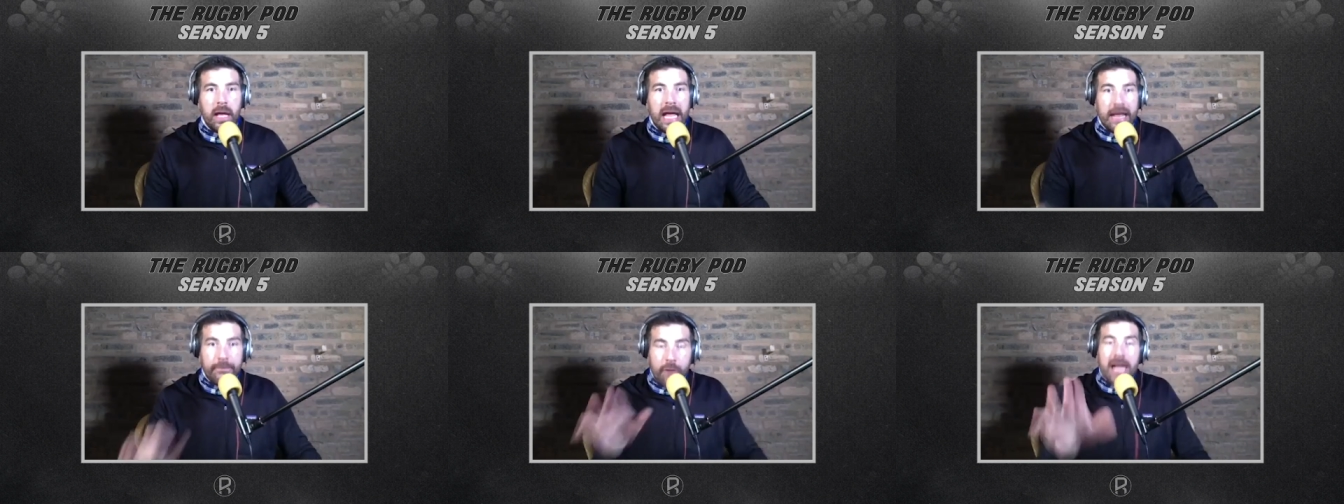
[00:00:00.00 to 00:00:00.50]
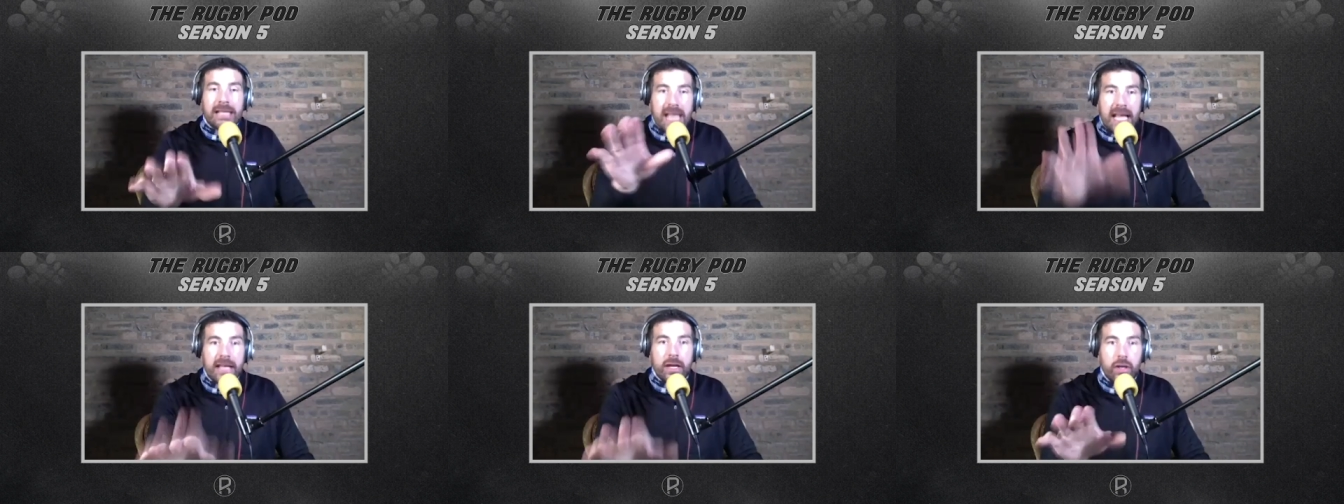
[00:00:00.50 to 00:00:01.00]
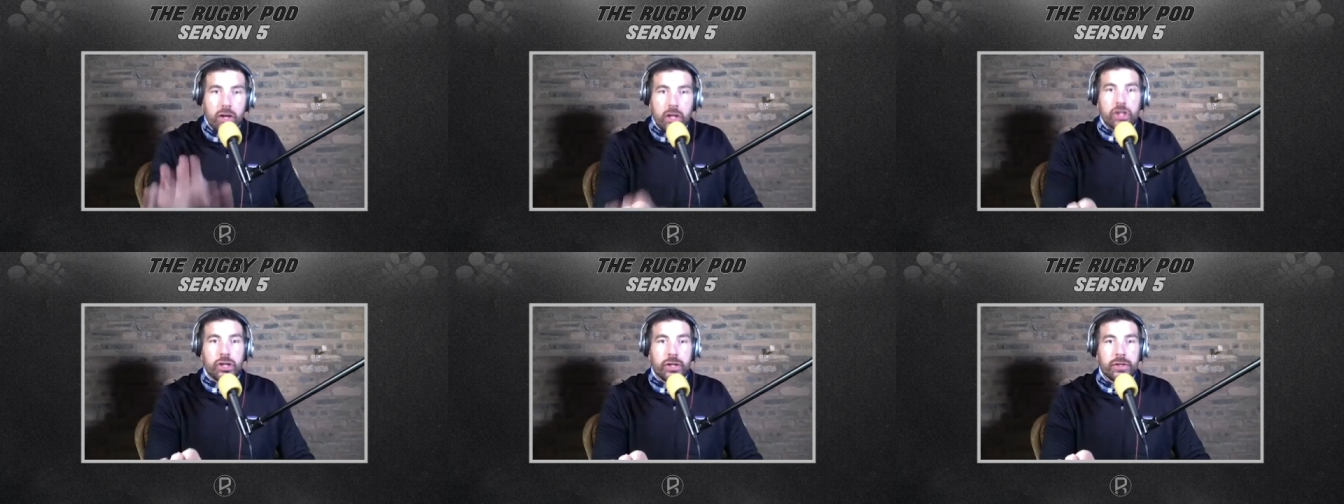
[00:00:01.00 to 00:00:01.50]
If I had 10
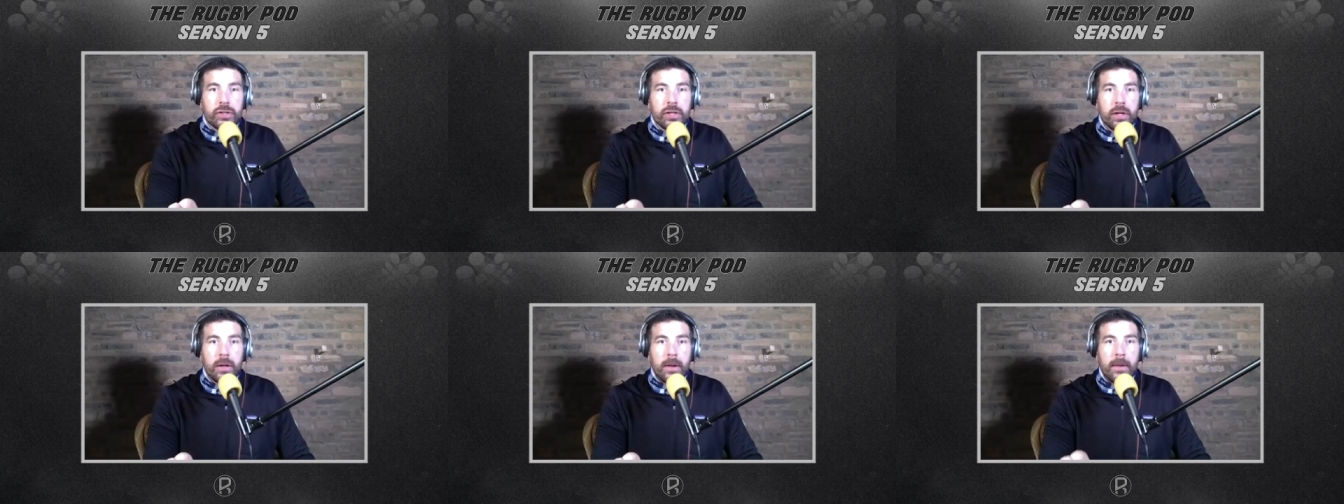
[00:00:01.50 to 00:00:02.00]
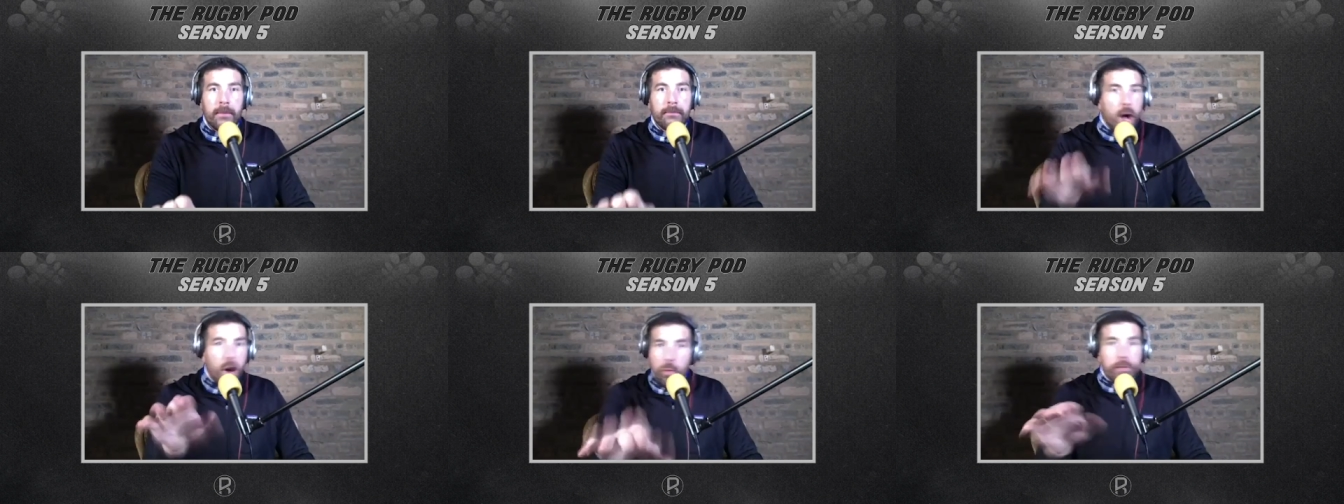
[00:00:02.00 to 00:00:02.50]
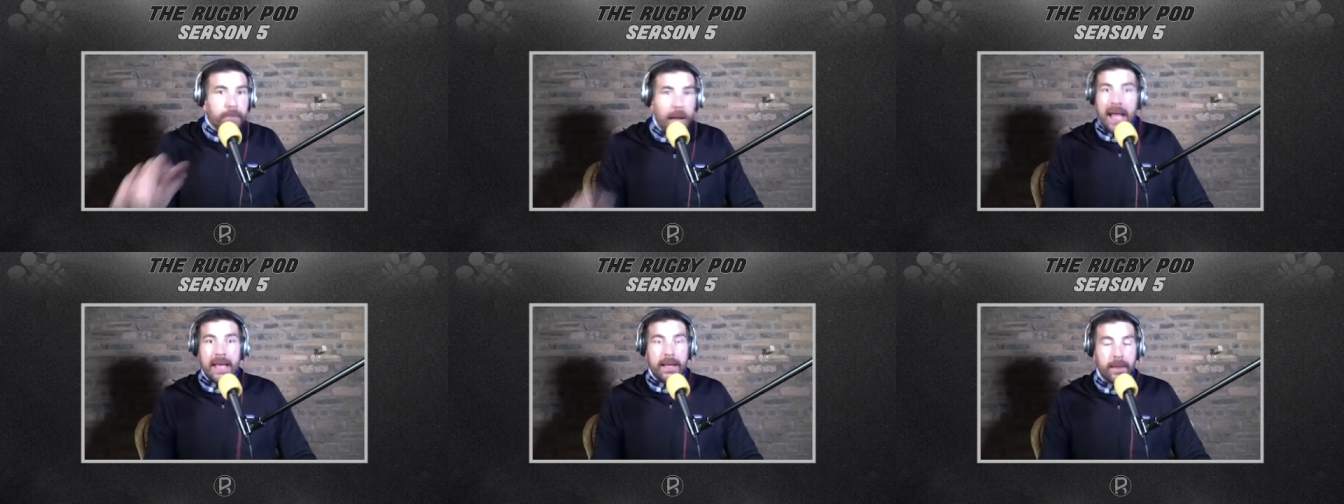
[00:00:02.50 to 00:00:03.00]
concussions, I wouldn't play.